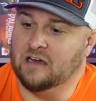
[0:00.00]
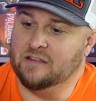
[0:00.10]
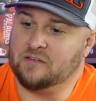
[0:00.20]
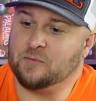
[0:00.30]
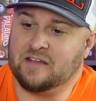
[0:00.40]

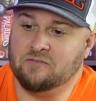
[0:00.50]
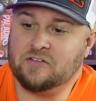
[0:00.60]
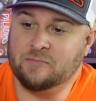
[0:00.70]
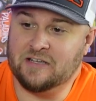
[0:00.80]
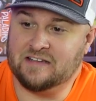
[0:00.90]
this was given
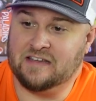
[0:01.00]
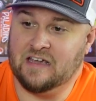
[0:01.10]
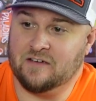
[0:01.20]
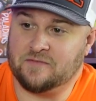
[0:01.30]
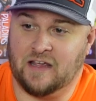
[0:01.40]
to me as a
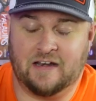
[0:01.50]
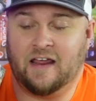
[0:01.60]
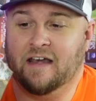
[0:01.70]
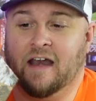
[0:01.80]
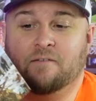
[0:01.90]
gift,
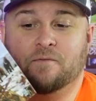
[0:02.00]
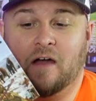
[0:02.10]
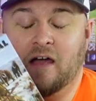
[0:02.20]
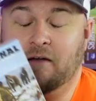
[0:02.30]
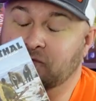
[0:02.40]
and
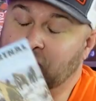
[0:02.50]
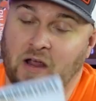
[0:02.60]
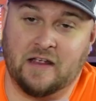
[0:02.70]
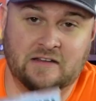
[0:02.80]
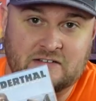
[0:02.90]
I've
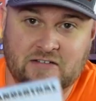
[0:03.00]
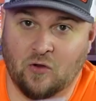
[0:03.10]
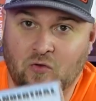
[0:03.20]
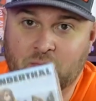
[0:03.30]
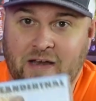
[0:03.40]
tried
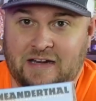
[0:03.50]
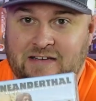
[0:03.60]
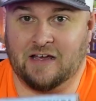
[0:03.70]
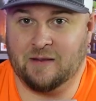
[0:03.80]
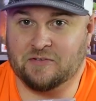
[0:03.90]
so many
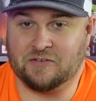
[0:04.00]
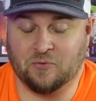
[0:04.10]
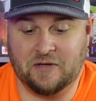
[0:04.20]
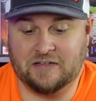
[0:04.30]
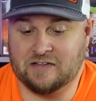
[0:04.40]
times to
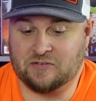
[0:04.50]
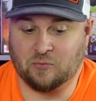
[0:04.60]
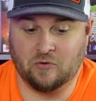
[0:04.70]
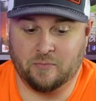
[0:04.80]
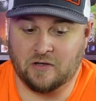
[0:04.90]
read this
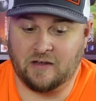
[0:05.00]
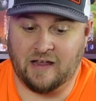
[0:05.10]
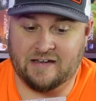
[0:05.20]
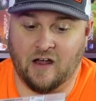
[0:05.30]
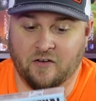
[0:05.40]
rulebook
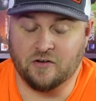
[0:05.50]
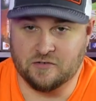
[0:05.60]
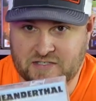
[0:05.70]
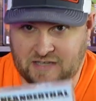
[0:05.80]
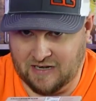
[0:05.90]
and
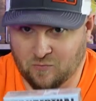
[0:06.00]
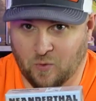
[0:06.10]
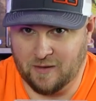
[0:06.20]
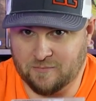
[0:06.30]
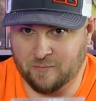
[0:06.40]
understand
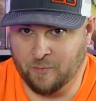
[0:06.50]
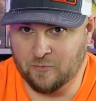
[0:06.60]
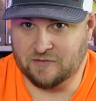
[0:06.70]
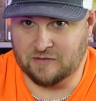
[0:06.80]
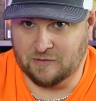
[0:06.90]
what I'm
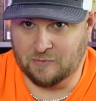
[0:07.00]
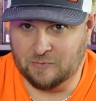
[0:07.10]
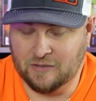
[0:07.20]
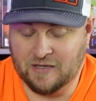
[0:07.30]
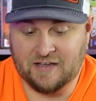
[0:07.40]
supposed to do,